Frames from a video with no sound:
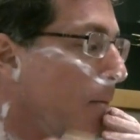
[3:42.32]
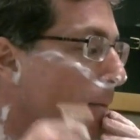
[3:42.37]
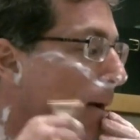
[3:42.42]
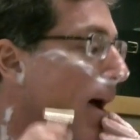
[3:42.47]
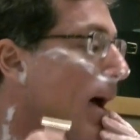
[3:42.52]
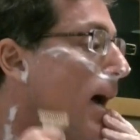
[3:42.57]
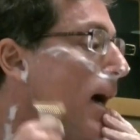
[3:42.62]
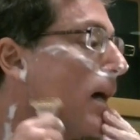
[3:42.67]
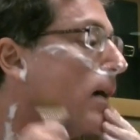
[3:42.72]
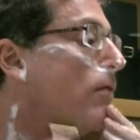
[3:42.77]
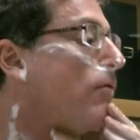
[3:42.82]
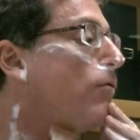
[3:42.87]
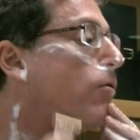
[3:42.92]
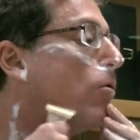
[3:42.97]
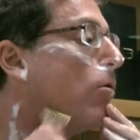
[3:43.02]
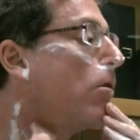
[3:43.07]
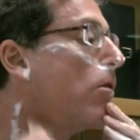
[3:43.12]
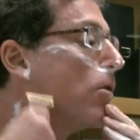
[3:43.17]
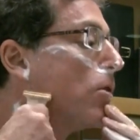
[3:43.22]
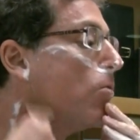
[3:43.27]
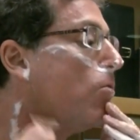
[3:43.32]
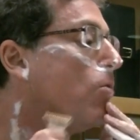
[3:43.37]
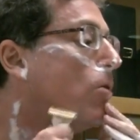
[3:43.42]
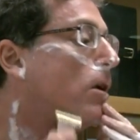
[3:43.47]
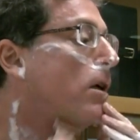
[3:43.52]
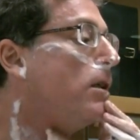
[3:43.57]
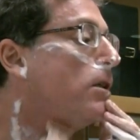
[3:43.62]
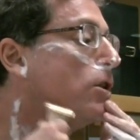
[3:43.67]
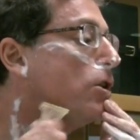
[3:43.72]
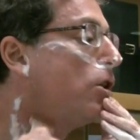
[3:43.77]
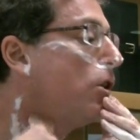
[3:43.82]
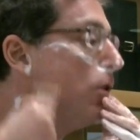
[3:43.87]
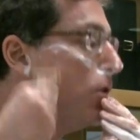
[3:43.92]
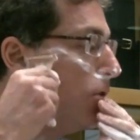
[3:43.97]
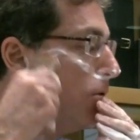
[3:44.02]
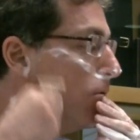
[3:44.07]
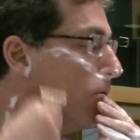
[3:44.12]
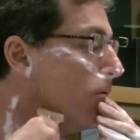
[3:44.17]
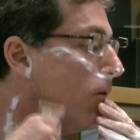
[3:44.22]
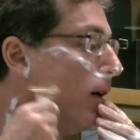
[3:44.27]
Back and forth, 1,
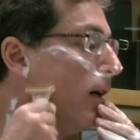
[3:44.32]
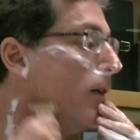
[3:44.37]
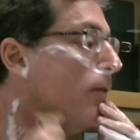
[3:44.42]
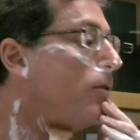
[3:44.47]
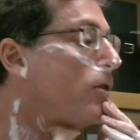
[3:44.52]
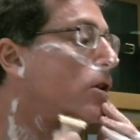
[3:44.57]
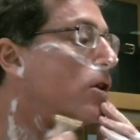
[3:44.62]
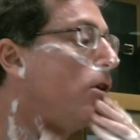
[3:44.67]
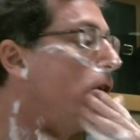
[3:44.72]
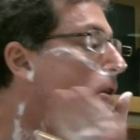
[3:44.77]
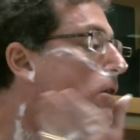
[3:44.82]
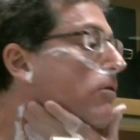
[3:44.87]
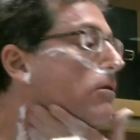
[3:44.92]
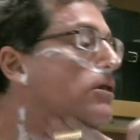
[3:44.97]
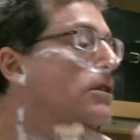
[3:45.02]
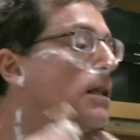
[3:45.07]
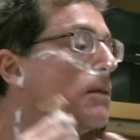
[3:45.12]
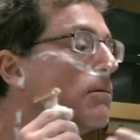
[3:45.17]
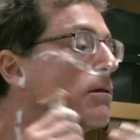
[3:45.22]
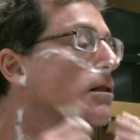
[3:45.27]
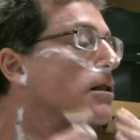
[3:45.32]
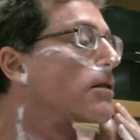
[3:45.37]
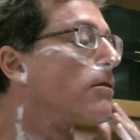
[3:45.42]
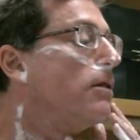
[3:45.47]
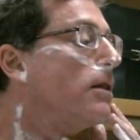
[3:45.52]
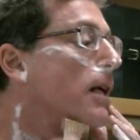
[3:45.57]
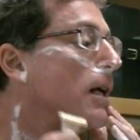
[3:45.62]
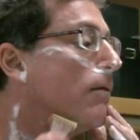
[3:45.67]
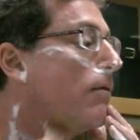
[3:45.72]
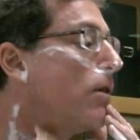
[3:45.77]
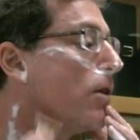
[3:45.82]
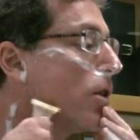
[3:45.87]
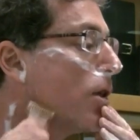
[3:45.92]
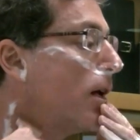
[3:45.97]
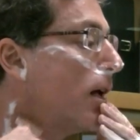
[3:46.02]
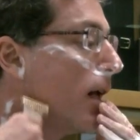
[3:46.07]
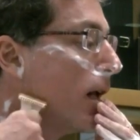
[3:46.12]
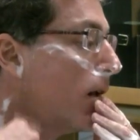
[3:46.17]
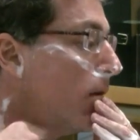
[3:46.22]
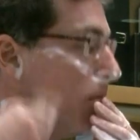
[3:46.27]
2, 1, 2, as I'm clearing
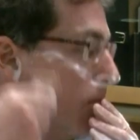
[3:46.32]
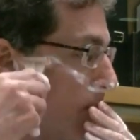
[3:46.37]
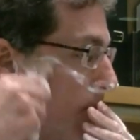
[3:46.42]
everything.